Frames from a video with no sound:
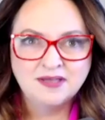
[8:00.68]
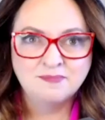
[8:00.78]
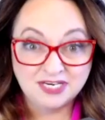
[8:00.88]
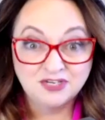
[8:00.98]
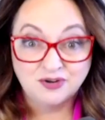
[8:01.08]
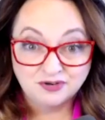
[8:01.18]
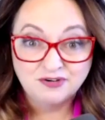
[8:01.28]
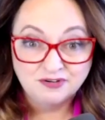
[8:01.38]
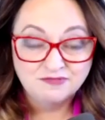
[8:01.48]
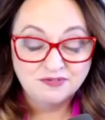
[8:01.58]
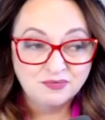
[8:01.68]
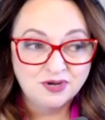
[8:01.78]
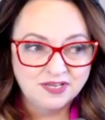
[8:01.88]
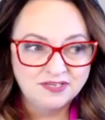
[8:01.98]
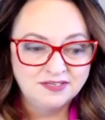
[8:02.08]
my daughter, for
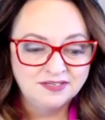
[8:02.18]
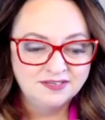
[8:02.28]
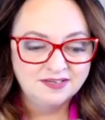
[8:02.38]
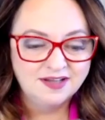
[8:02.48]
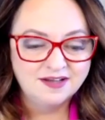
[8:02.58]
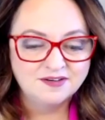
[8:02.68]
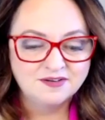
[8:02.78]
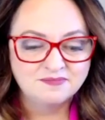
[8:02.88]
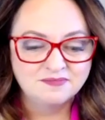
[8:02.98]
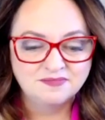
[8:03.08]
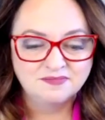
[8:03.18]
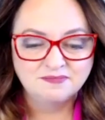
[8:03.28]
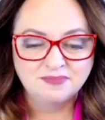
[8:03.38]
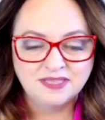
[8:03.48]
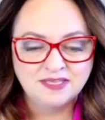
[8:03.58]
one. Um,
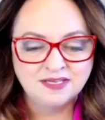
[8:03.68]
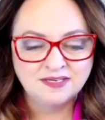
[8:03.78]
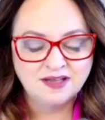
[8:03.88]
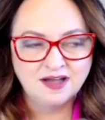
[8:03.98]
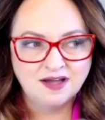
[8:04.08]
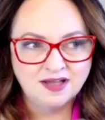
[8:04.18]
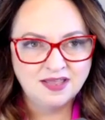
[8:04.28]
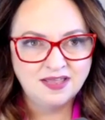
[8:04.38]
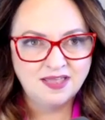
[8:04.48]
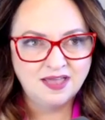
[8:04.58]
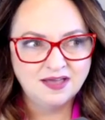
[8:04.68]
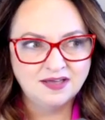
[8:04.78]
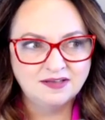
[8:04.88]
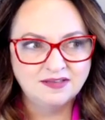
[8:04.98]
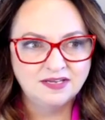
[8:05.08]
but then I
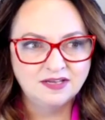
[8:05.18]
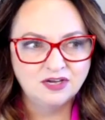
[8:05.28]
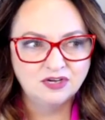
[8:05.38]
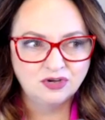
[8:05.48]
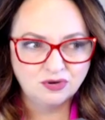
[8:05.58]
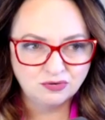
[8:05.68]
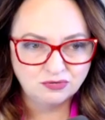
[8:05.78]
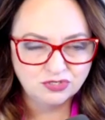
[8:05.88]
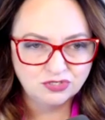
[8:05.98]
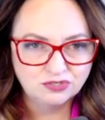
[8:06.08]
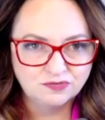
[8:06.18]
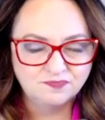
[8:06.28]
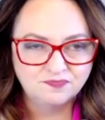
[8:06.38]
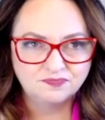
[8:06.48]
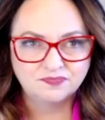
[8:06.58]
had a coach
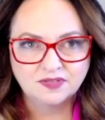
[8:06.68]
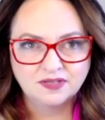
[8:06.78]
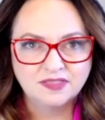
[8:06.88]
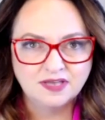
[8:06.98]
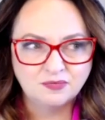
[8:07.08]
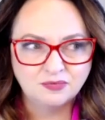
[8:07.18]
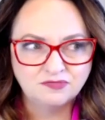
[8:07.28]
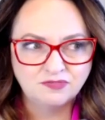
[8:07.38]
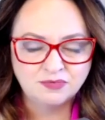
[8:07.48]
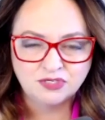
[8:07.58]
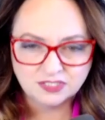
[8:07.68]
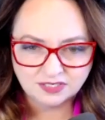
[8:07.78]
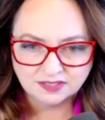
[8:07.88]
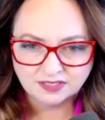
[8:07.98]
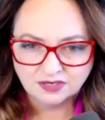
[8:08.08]
that was from New
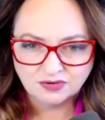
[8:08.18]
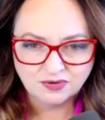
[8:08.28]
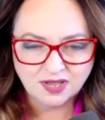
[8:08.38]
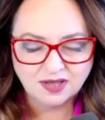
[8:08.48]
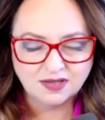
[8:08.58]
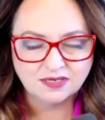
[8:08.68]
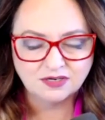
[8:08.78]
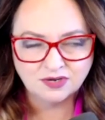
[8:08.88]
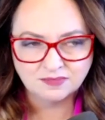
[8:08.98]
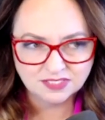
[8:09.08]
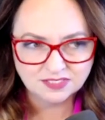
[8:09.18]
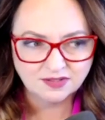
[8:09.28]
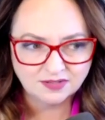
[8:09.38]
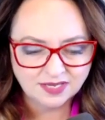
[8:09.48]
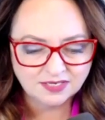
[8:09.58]
Zealand who had, her name is
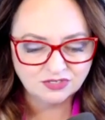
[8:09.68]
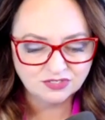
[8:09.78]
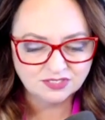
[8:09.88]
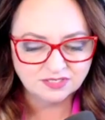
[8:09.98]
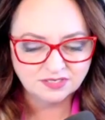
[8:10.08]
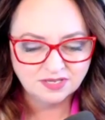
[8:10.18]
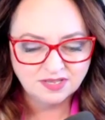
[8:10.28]
Sally Anderson.